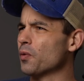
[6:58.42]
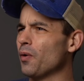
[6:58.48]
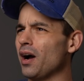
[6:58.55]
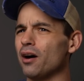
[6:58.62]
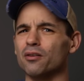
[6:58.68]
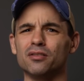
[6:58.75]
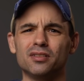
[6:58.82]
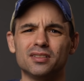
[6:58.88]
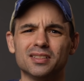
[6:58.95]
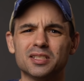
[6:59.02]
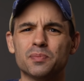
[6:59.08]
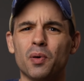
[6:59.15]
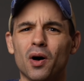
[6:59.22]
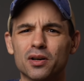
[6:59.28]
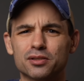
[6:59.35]
wow, let's
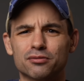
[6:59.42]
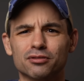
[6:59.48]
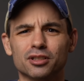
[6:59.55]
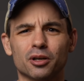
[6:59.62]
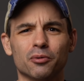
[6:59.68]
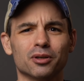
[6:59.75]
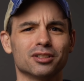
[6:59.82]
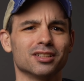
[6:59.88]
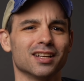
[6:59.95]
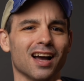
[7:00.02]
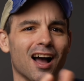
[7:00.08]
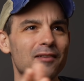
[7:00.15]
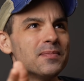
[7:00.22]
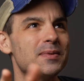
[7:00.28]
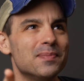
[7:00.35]
pause really quickly.
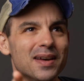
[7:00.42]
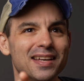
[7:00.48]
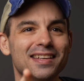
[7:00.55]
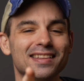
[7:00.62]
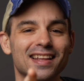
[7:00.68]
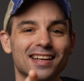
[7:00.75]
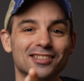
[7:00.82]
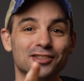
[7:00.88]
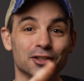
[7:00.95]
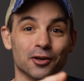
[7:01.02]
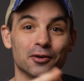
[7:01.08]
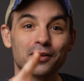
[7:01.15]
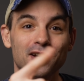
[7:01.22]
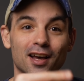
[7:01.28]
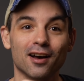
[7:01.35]
I've been making that
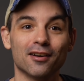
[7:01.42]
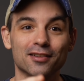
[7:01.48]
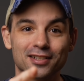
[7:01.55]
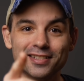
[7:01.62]
joke now, the